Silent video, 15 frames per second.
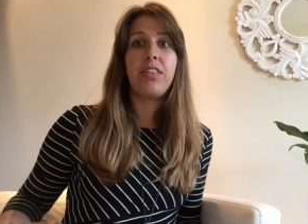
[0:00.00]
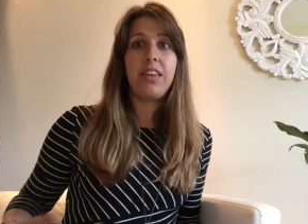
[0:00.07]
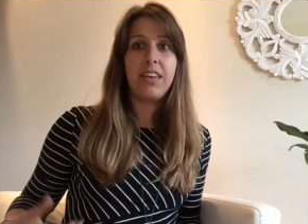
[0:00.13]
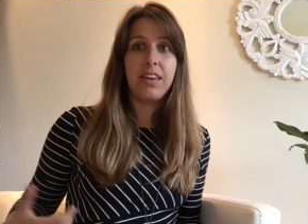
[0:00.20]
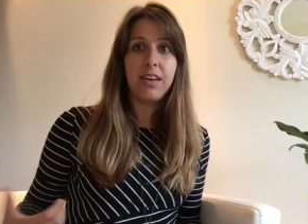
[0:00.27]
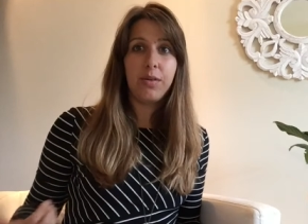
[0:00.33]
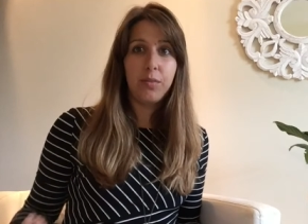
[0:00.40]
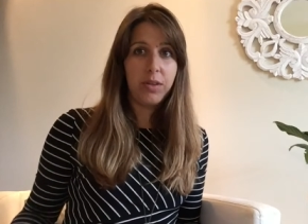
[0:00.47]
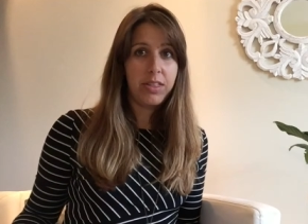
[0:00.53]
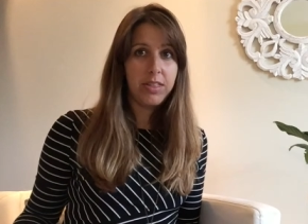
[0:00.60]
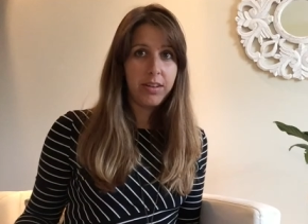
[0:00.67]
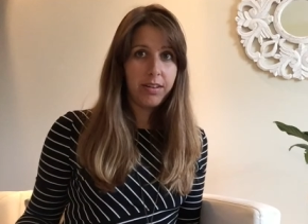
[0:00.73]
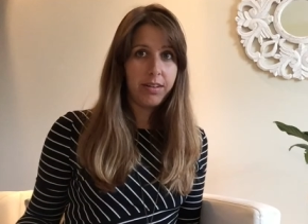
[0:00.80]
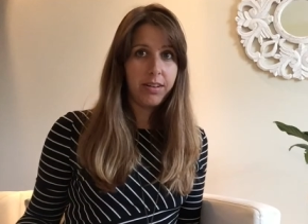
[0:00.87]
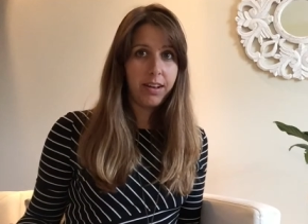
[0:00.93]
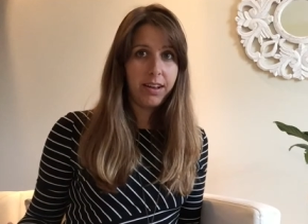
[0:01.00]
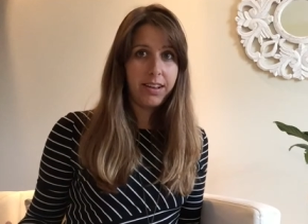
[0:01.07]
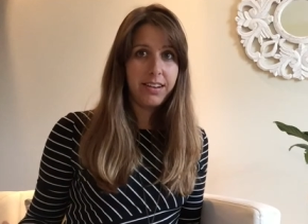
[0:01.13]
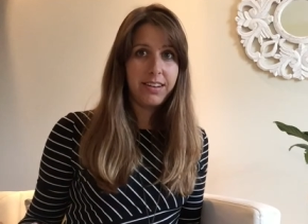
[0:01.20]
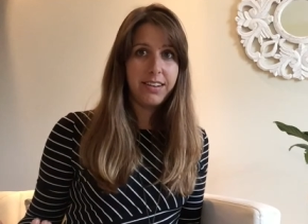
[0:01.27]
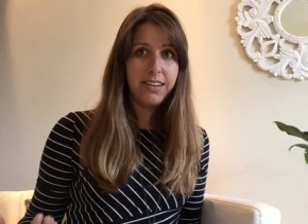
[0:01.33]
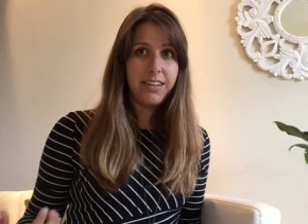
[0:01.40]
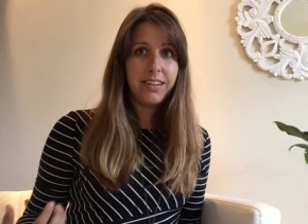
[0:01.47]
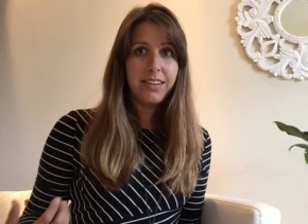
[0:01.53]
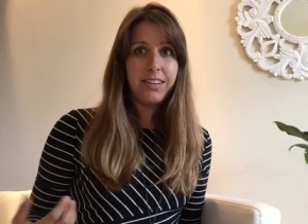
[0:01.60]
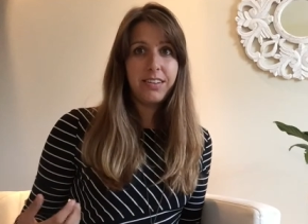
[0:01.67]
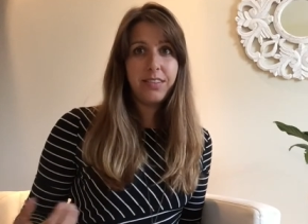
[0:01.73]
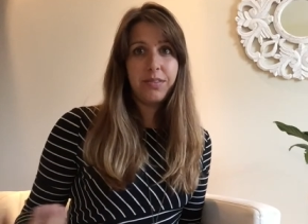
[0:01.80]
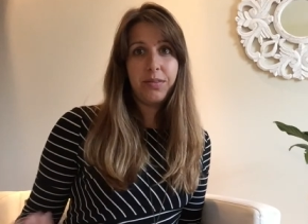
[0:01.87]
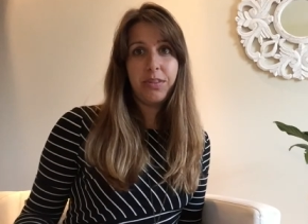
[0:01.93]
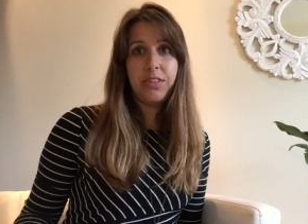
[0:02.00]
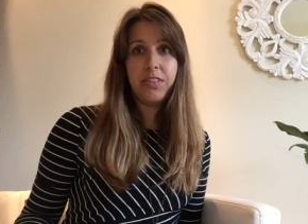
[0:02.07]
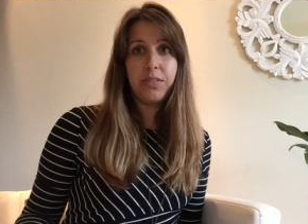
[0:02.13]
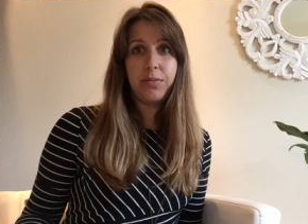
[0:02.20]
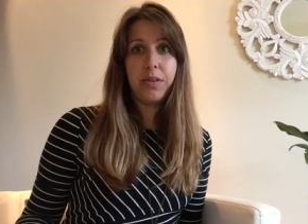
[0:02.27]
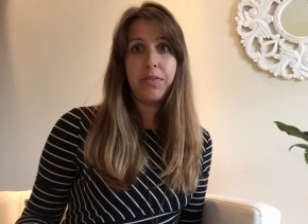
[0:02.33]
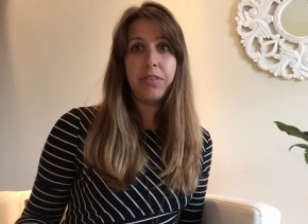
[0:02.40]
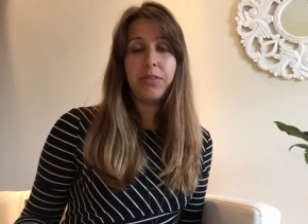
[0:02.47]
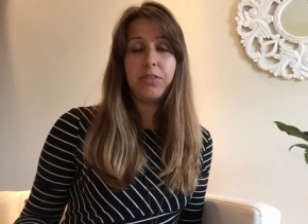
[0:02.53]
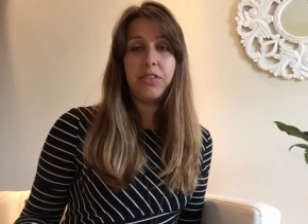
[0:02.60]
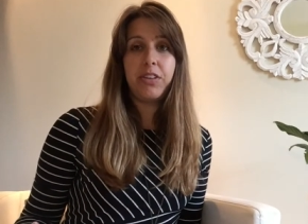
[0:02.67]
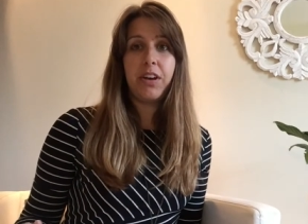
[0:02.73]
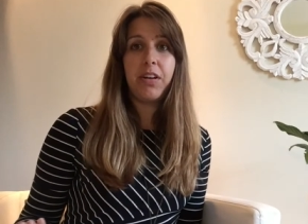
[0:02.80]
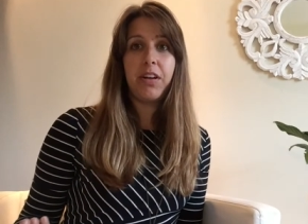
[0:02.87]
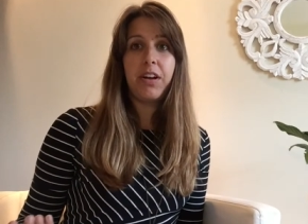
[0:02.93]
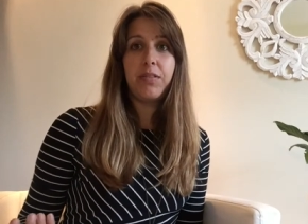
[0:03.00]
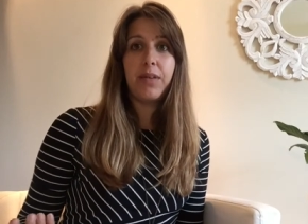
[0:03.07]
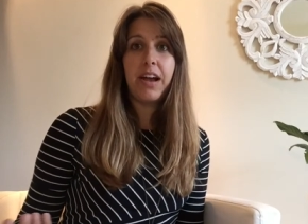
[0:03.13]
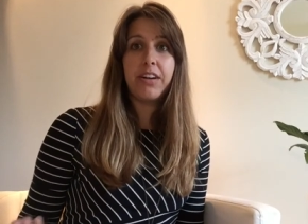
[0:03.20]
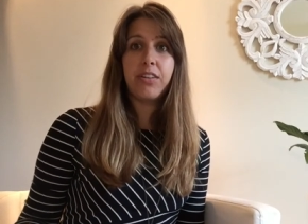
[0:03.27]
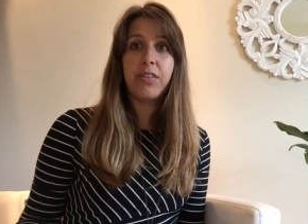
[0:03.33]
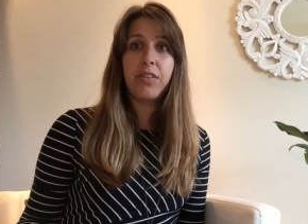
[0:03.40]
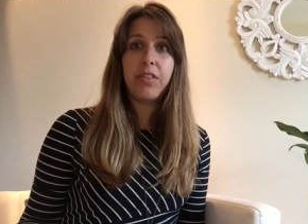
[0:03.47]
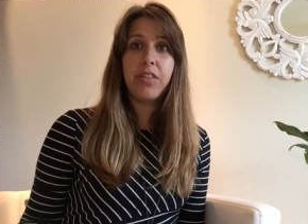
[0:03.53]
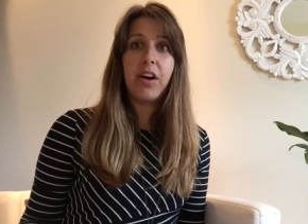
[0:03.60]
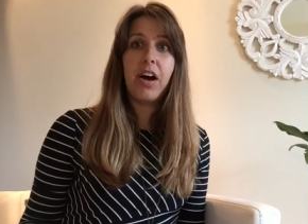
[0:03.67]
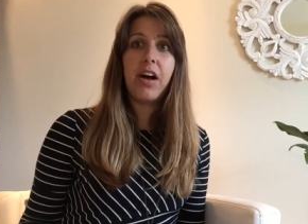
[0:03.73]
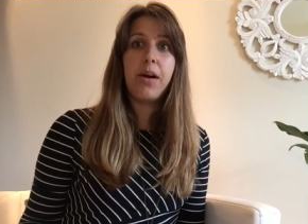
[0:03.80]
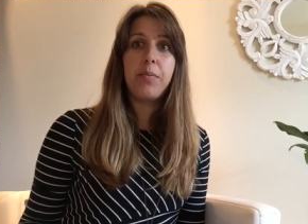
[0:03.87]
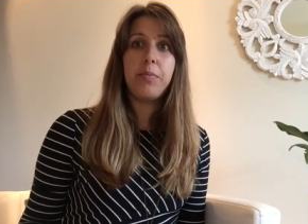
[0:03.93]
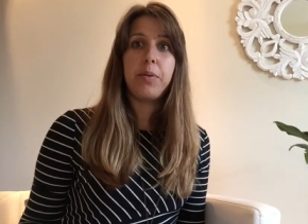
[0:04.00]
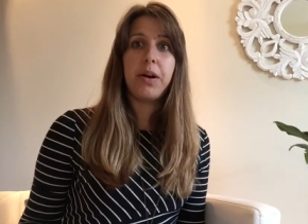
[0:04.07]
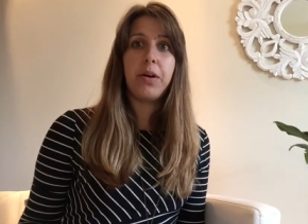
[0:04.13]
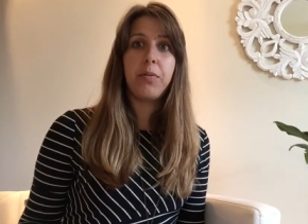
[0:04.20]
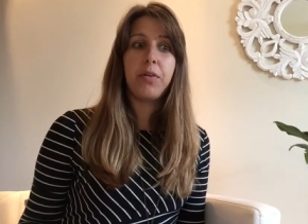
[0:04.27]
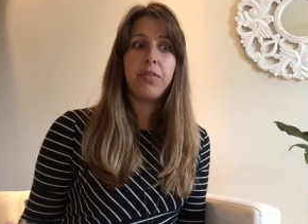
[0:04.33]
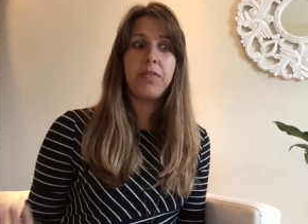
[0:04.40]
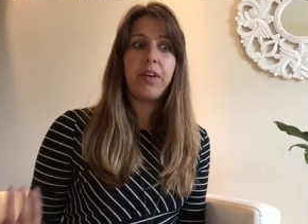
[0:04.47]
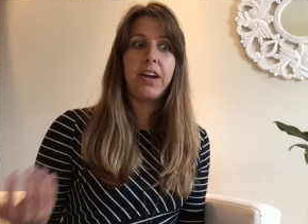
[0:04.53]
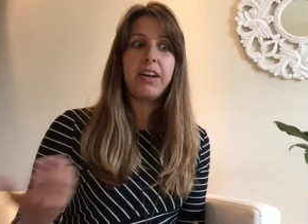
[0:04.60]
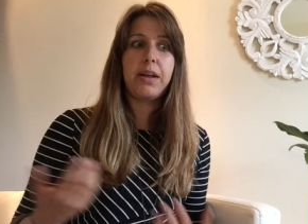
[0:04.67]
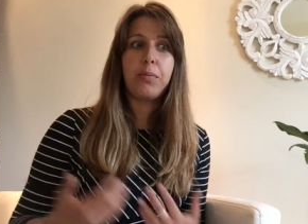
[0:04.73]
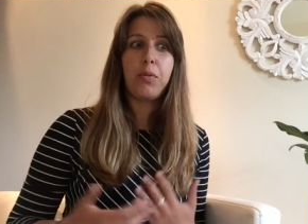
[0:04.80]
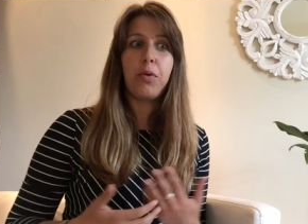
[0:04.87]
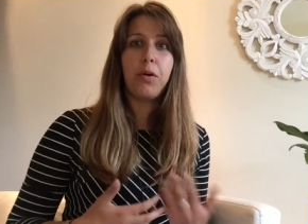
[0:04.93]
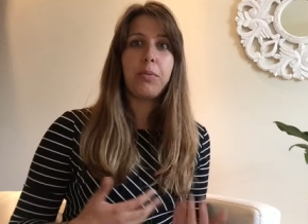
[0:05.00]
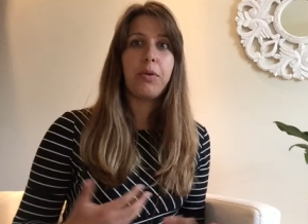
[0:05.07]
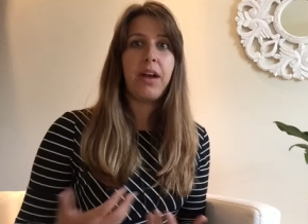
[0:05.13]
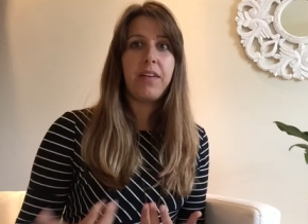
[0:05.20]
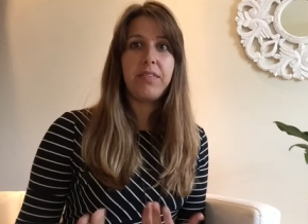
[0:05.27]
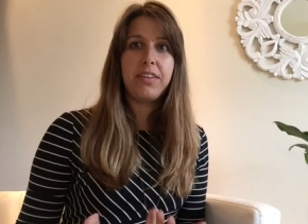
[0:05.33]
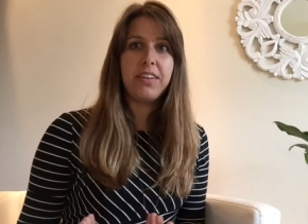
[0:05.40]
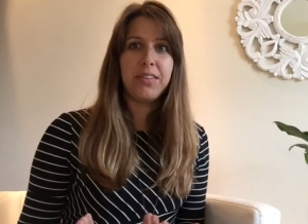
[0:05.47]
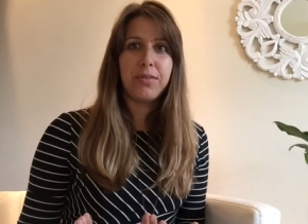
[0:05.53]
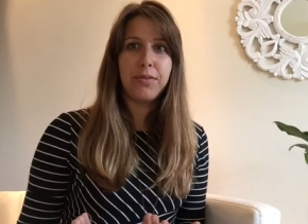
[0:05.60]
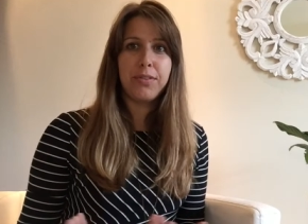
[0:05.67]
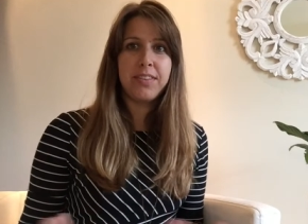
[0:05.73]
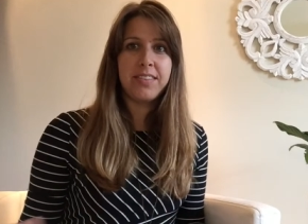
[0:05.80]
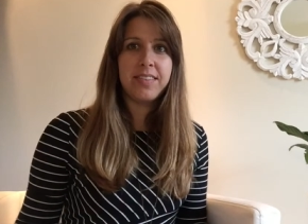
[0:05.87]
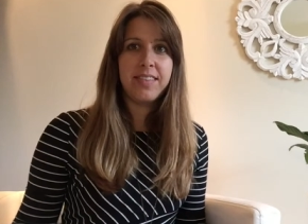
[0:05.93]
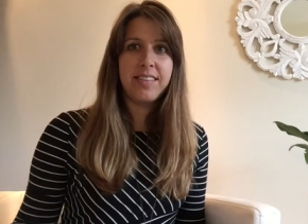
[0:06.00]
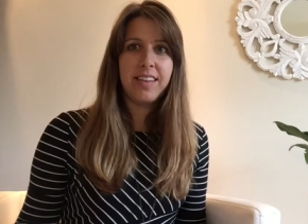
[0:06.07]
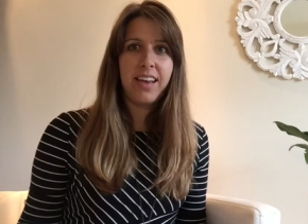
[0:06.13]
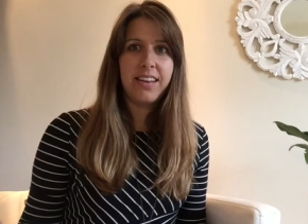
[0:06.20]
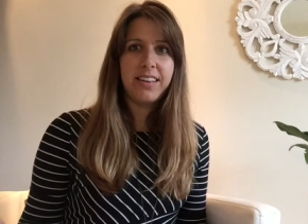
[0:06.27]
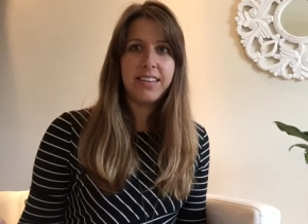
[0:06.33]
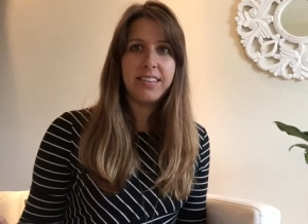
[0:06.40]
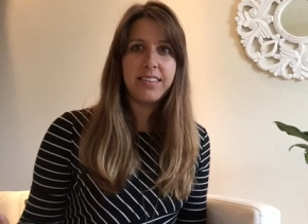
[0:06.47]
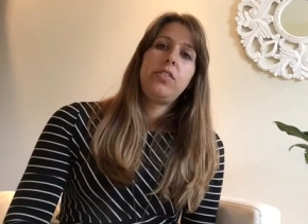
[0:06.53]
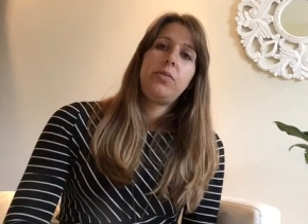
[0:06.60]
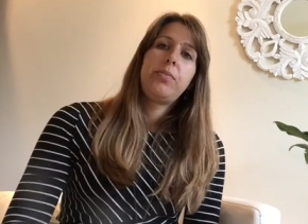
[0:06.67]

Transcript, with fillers: thinking with our gut, which is a revolutionary and radical thought, but we're finding more and more evidence for this in science.